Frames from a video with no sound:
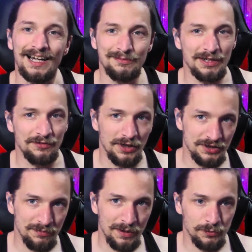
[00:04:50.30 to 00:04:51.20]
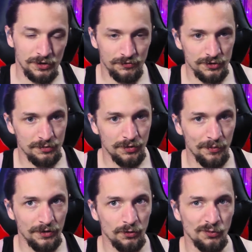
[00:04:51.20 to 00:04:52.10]
I was about to fill out some paperwork for some
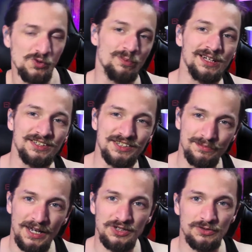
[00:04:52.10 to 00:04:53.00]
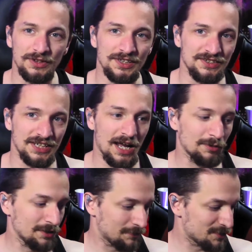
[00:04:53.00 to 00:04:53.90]
property removal because he smashed his
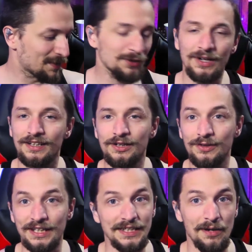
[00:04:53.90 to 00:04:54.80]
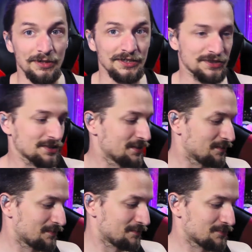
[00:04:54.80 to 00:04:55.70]
tablet, which, by the way, they do get tablets.
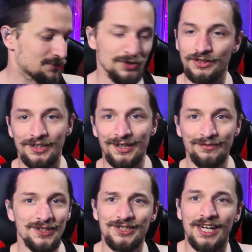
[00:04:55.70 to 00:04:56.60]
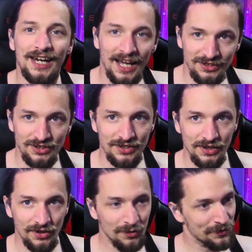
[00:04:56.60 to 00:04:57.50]
Strangely enough, they just can't access the
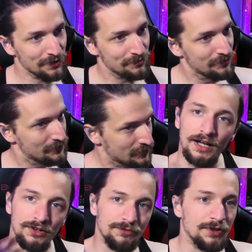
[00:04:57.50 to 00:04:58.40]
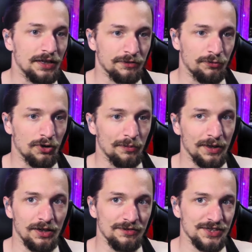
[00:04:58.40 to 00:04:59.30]
internet with them. I go to fill out the form,
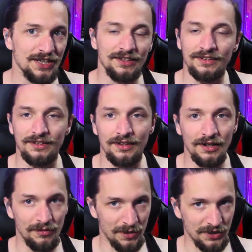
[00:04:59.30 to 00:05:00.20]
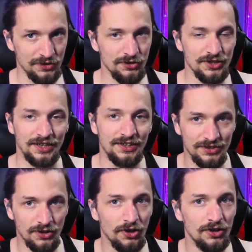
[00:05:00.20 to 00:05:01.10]
and all of a sudden, my sergeant gets
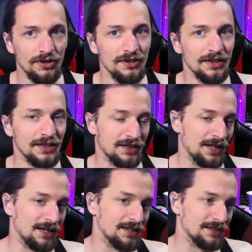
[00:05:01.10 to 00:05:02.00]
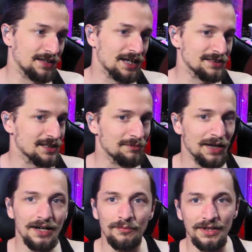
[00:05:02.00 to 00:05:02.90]
a call and that
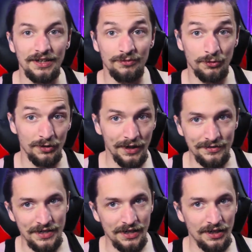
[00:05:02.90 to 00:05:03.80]
I am needed for an outside